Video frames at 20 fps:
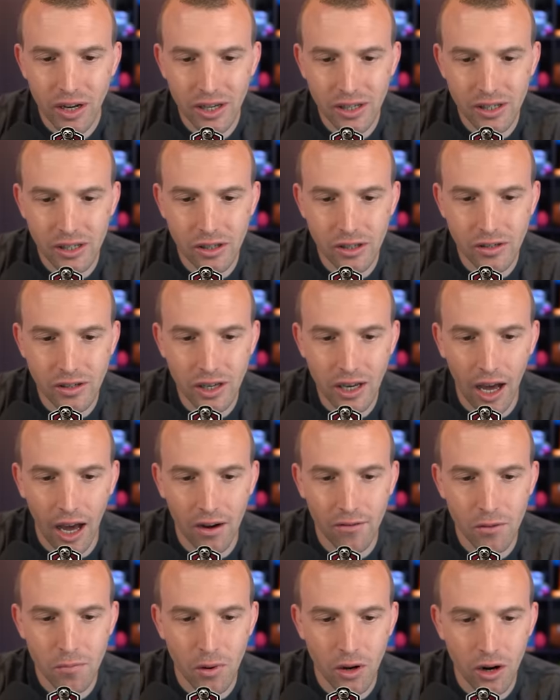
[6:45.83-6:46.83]
Does he
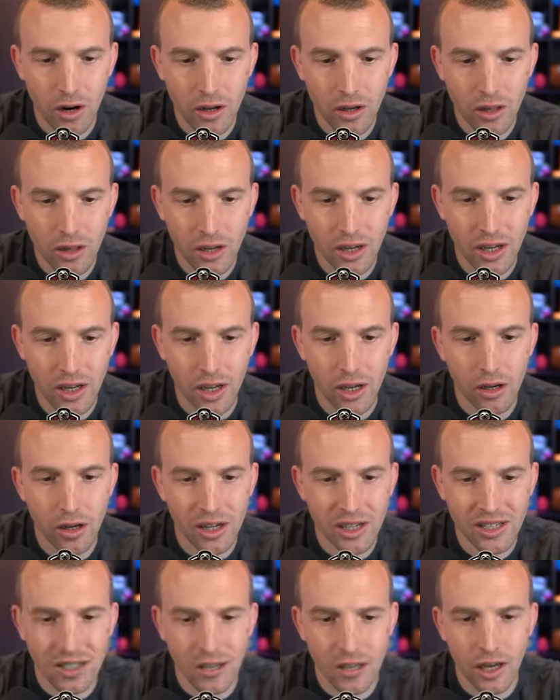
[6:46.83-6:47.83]
have a monolith?
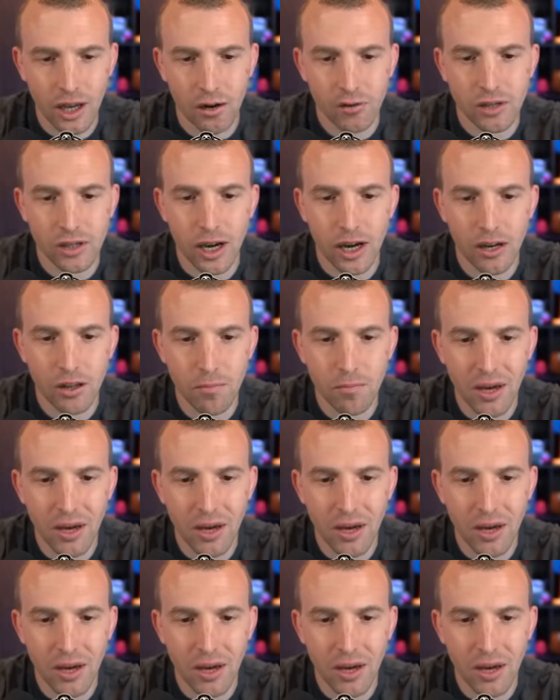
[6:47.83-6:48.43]
It's on the outside of